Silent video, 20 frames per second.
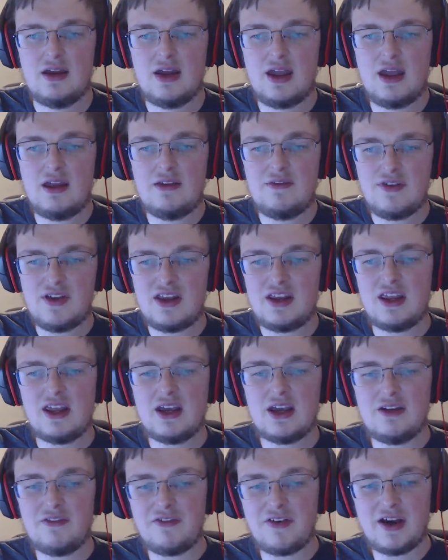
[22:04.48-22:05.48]

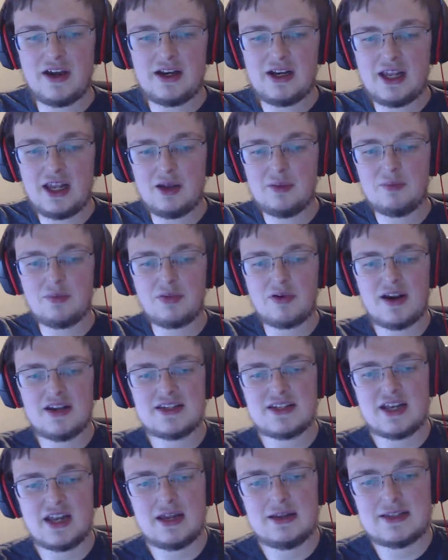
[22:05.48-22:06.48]
NVIDIA finally
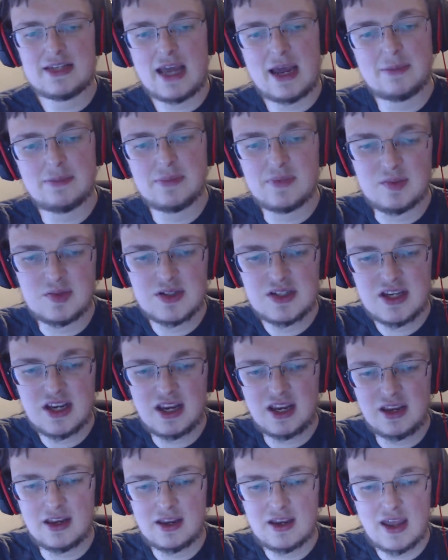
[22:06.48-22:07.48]
embracing adaptive
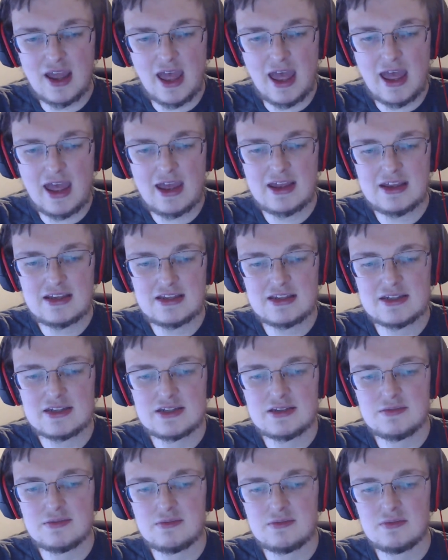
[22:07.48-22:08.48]
sync
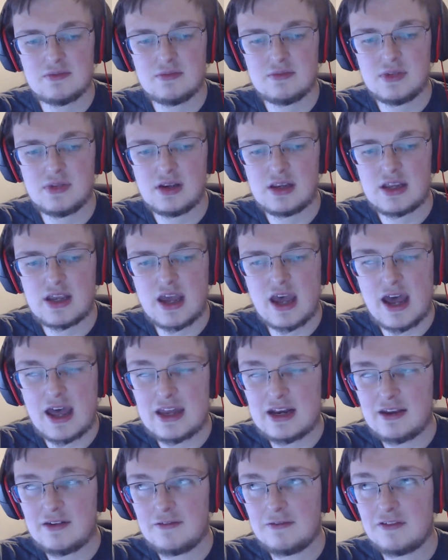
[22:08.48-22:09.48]
has
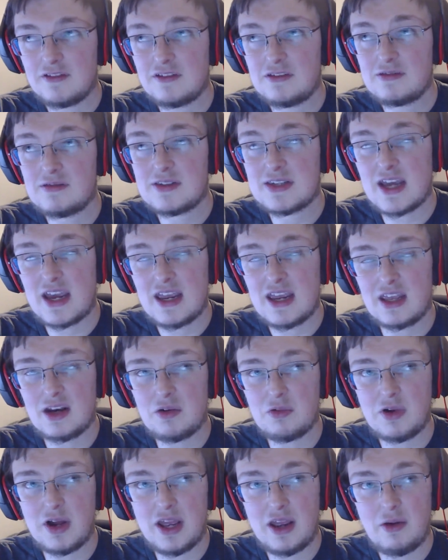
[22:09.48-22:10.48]
kind of taken
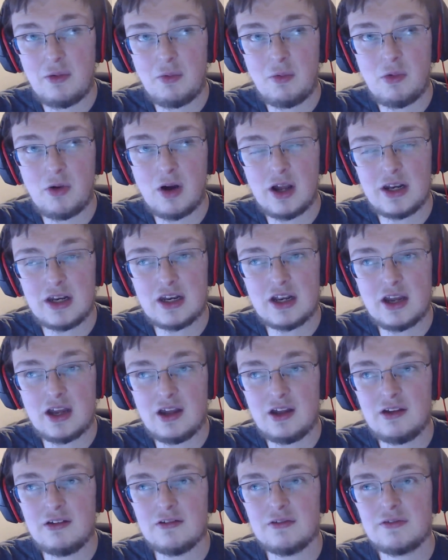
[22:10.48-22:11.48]
away one
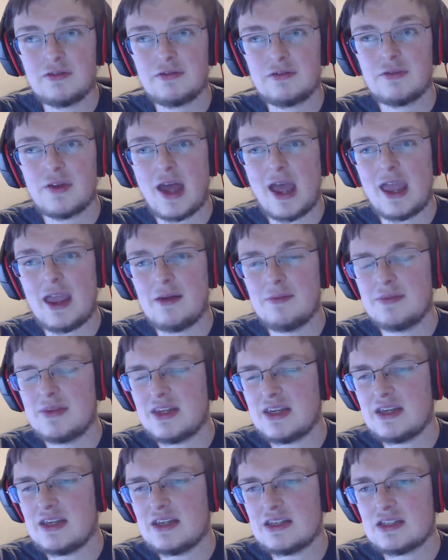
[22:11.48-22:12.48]
of A M
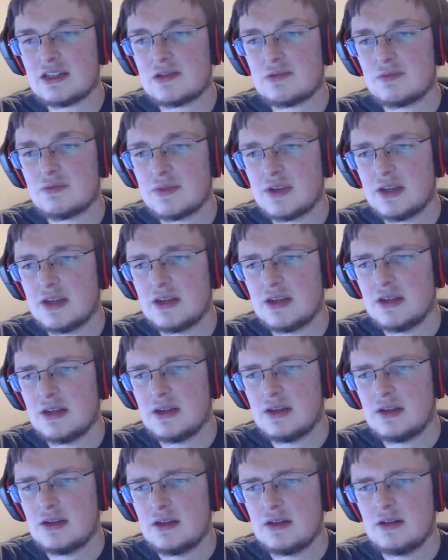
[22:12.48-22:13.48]
D's
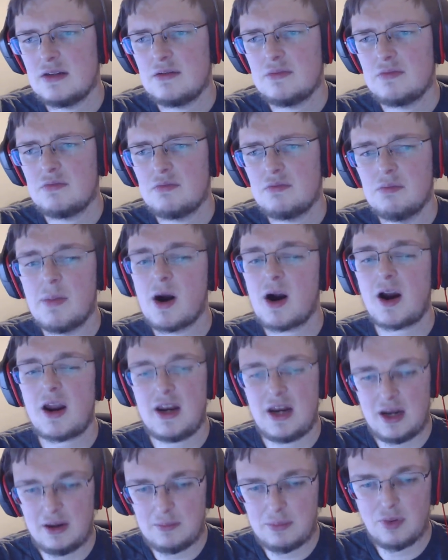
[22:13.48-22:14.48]

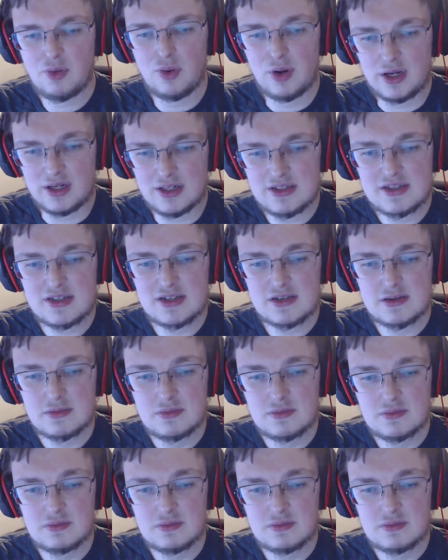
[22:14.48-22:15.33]
marketing points